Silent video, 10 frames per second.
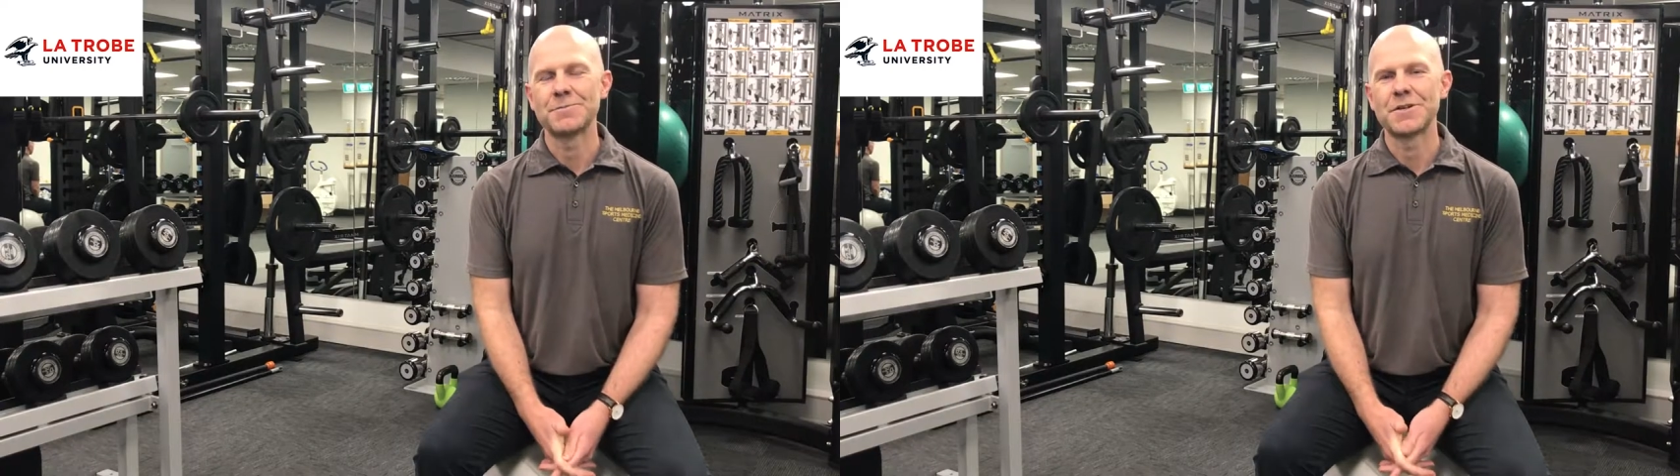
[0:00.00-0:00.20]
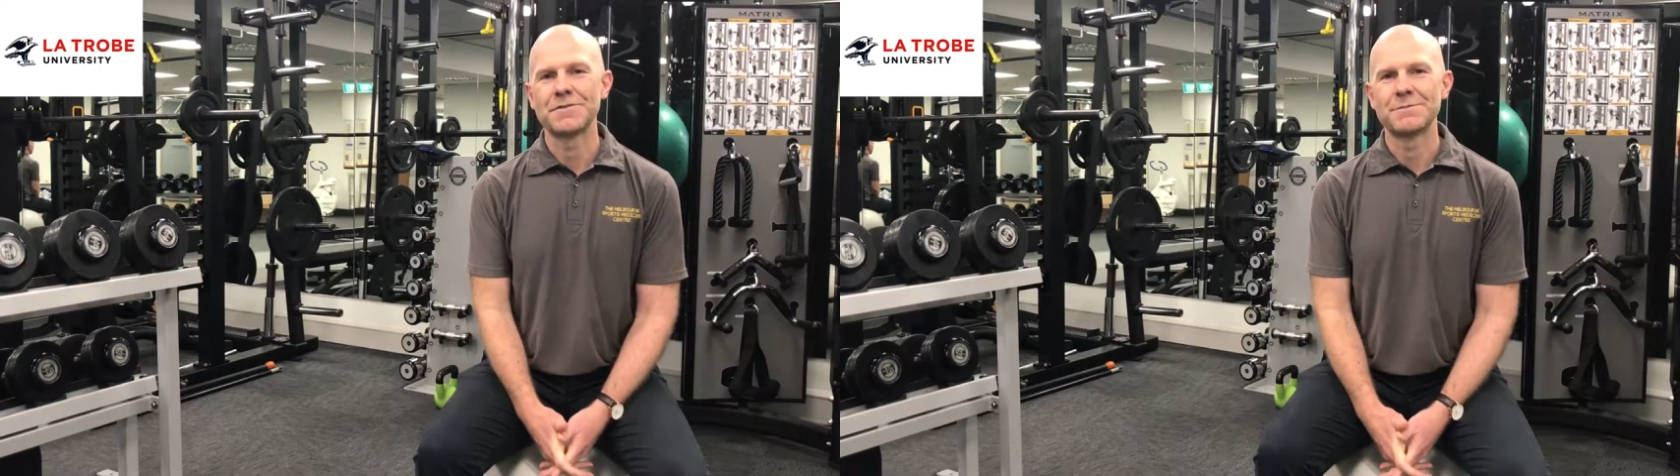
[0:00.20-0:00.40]

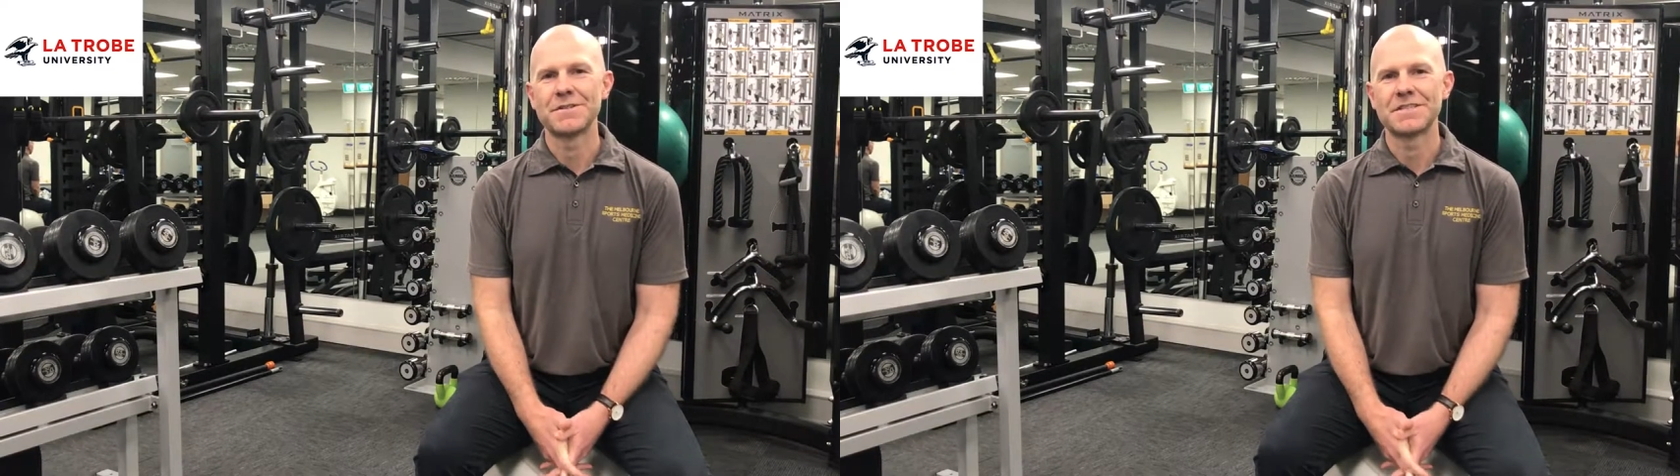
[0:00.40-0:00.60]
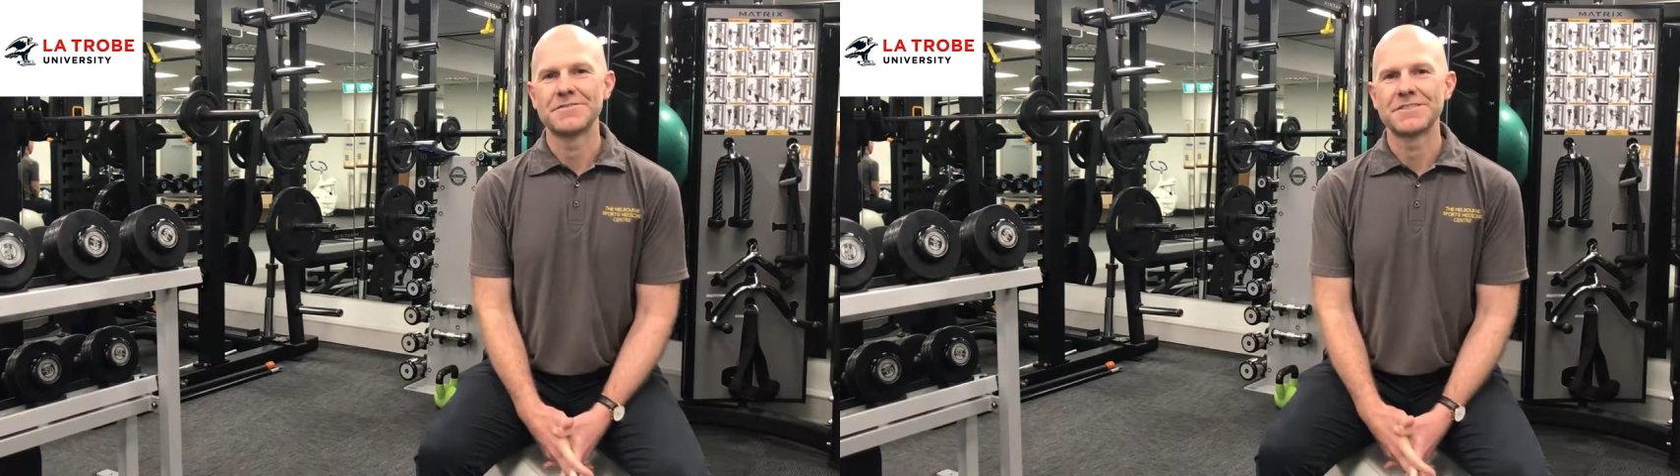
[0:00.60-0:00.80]
November
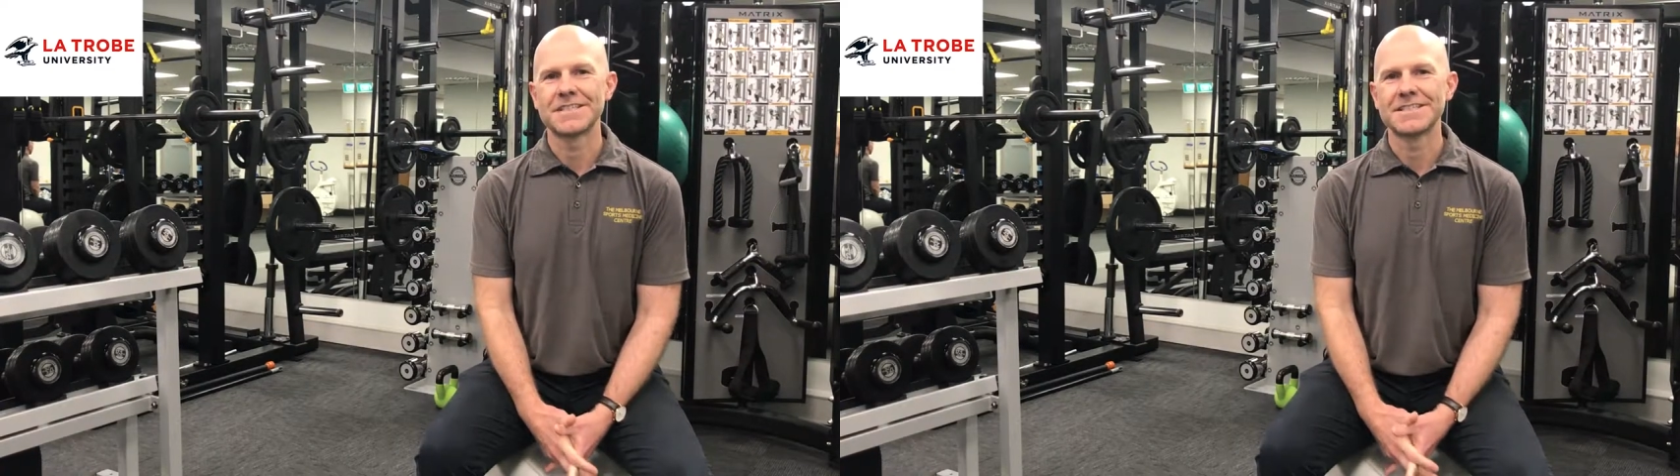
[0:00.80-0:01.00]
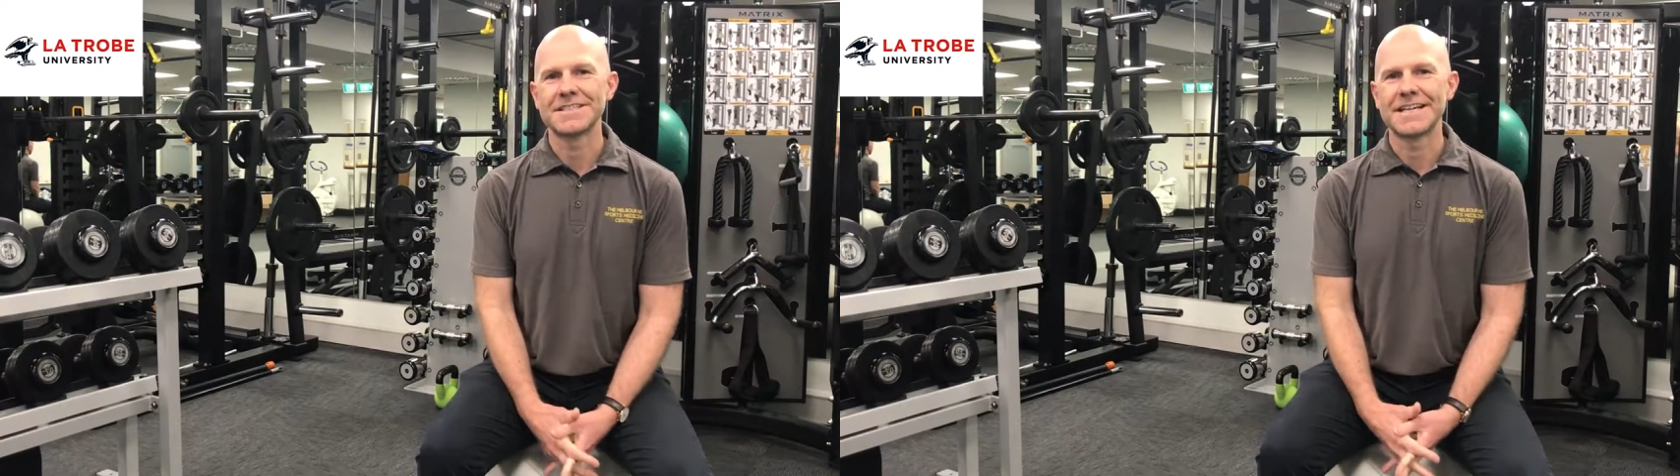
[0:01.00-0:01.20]

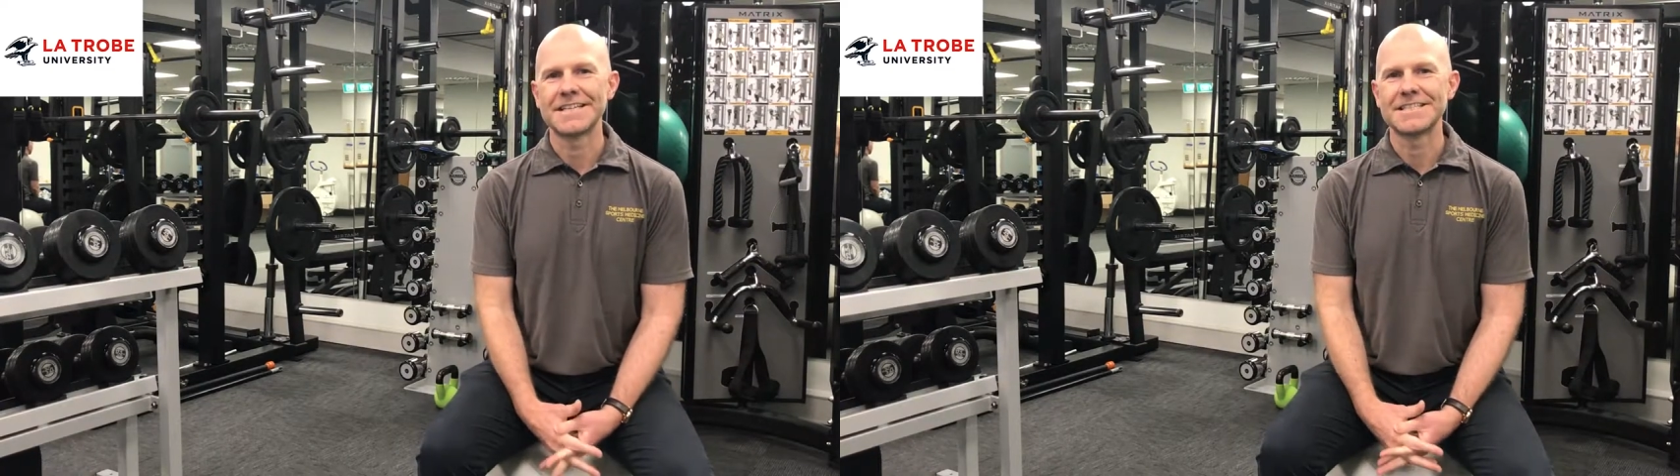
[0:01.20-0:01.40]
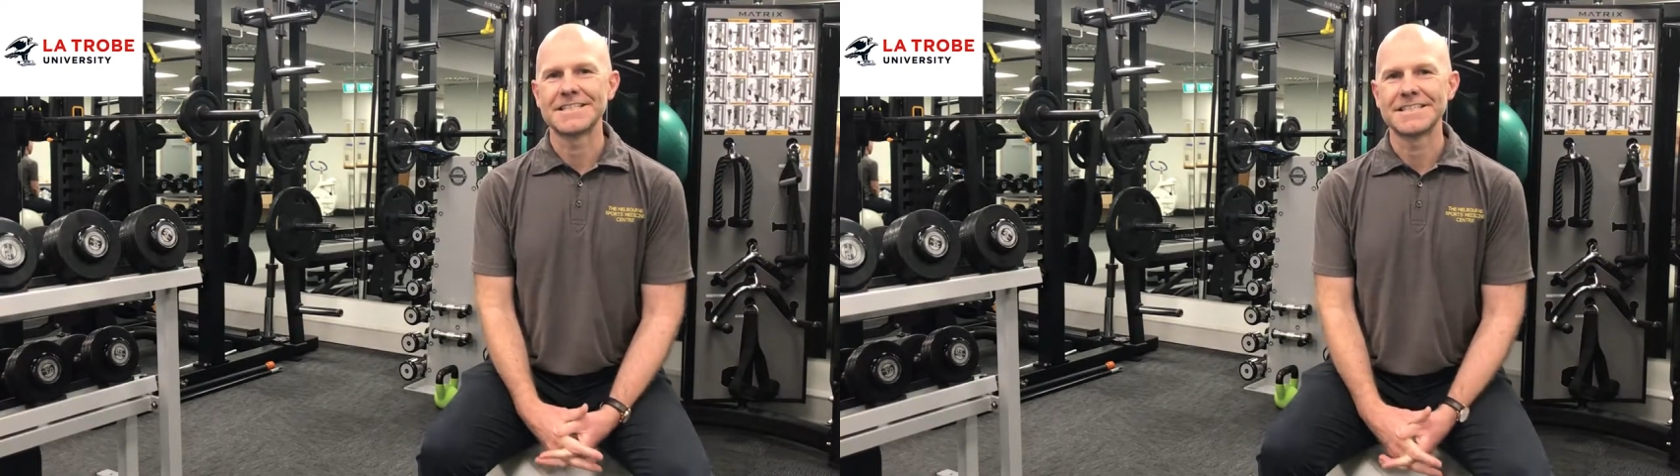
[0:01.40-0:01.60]
17 to
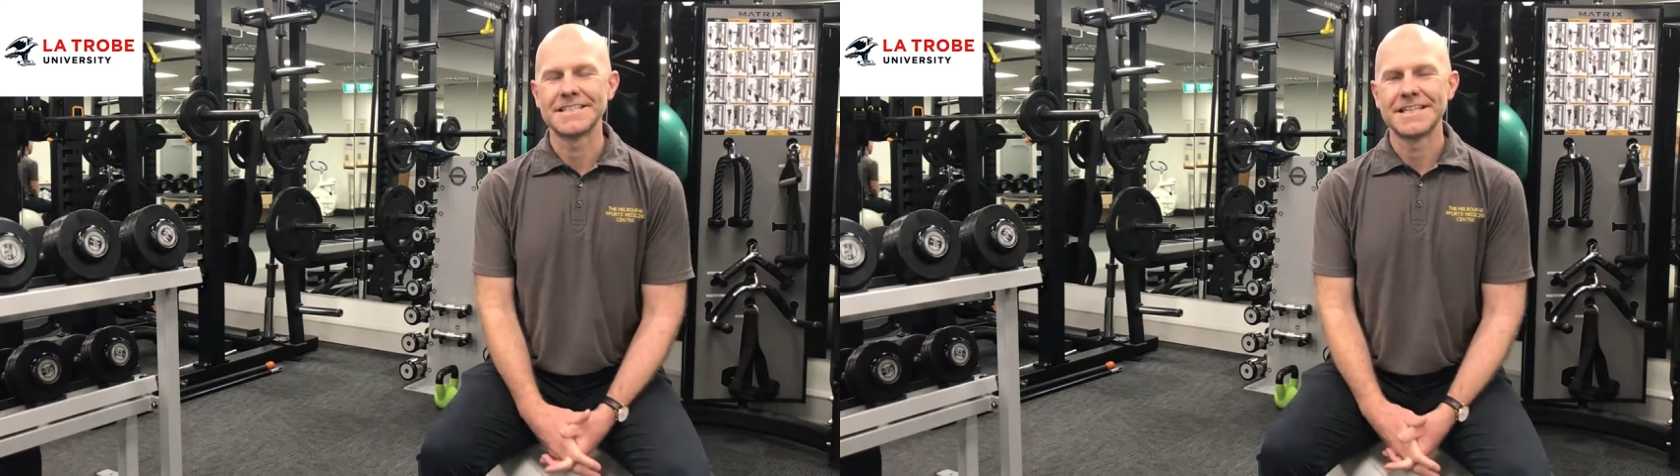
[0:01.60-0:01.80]
18,